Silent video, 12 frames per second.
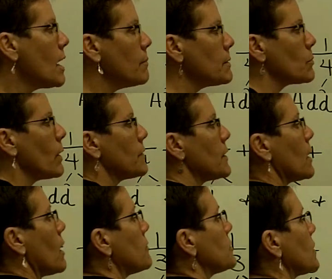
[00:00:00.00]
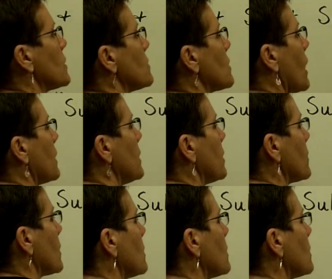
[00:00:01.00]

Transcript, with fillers: I'm going to write that off to the side here.